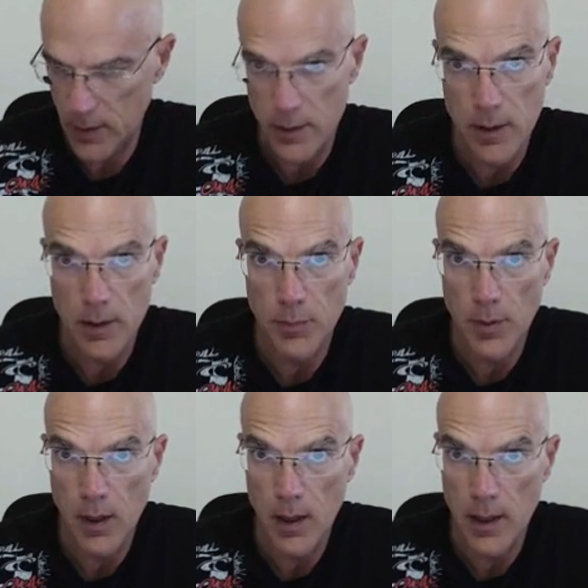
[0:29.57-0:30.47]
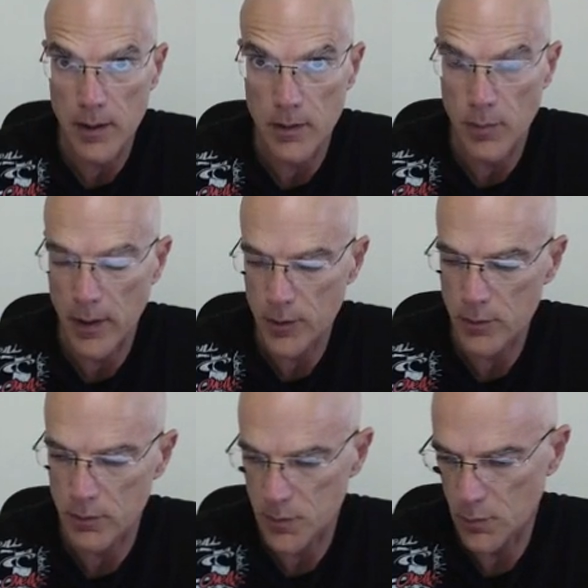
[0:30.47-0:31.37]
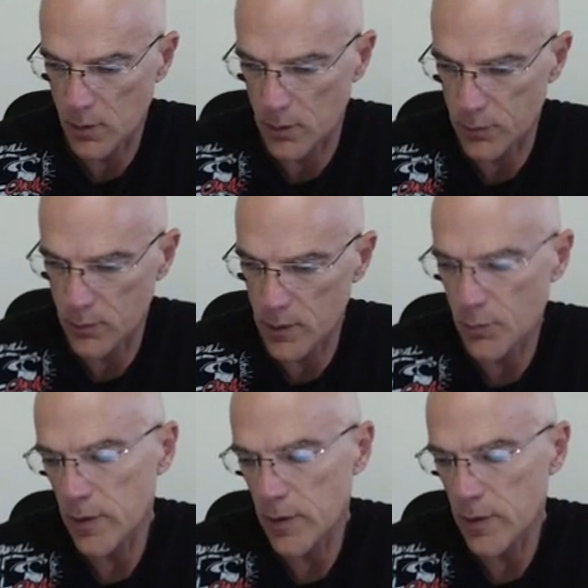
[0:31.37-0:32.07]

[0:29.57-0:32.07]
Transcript: and then apply the Black-Scholes model to it,